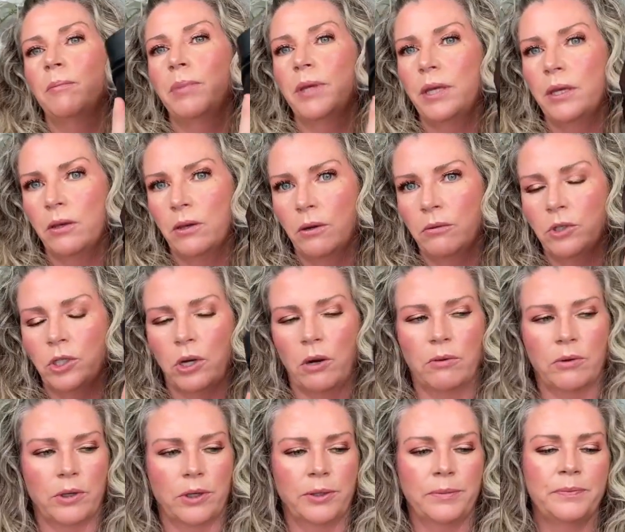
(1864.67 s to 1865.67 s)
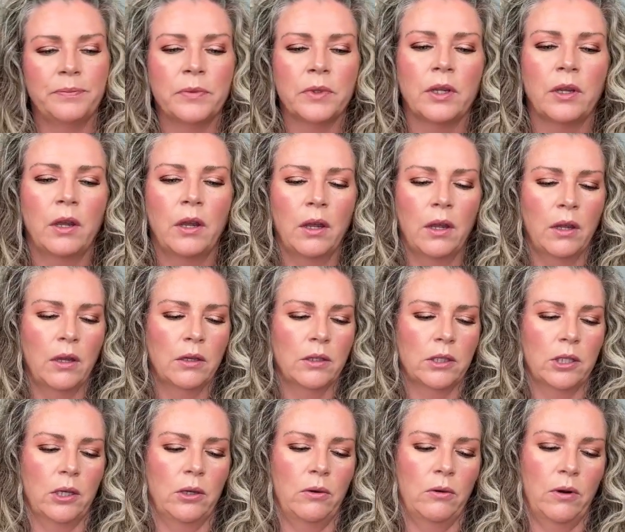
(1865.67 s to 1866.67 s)
Pico Toner.
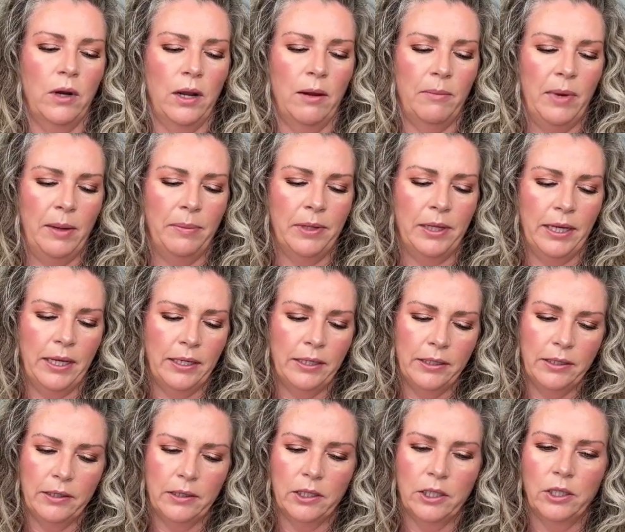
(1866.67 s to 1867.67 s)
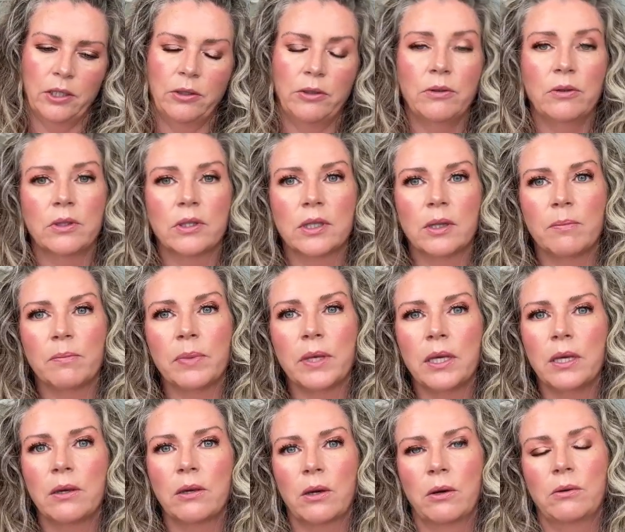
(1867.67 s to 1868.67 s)
So my plan is to use the
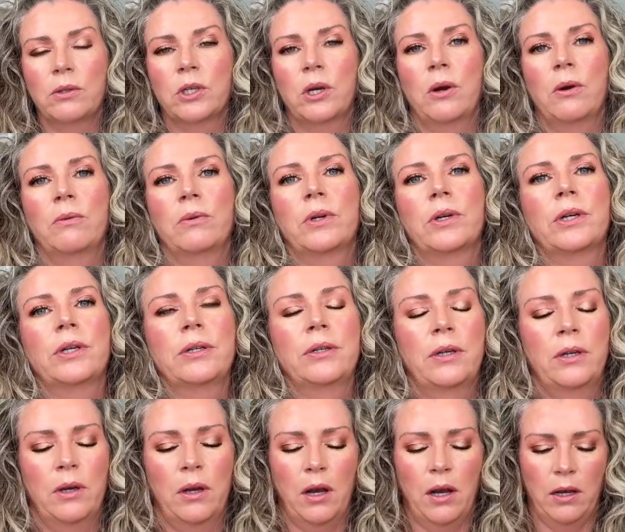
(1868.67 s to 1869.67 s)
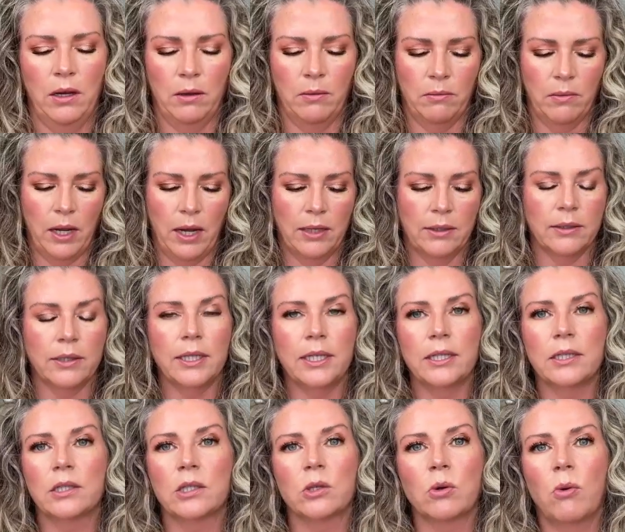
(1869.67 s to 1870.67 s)
Pico Toner um, at
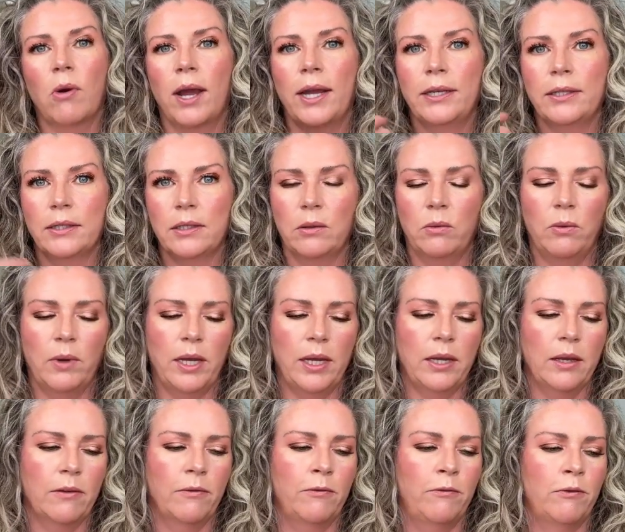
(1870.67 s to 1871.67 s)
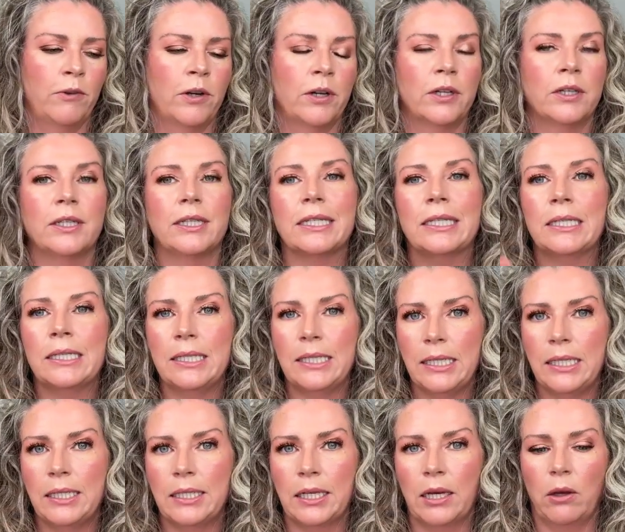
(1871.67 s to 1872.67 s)
least twice a week for
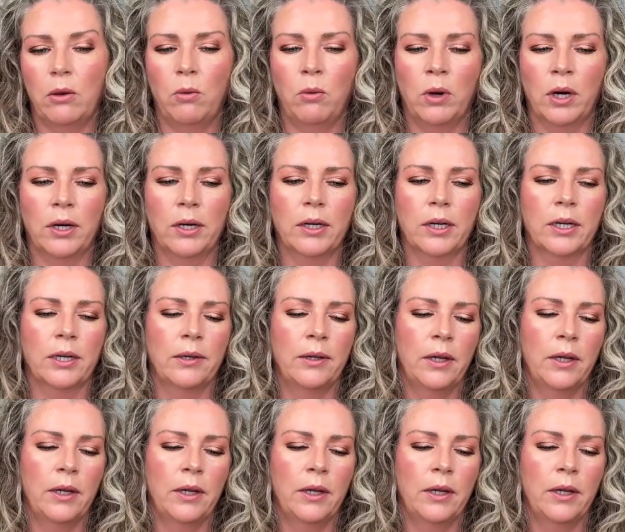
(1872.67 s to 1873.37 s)
detail work.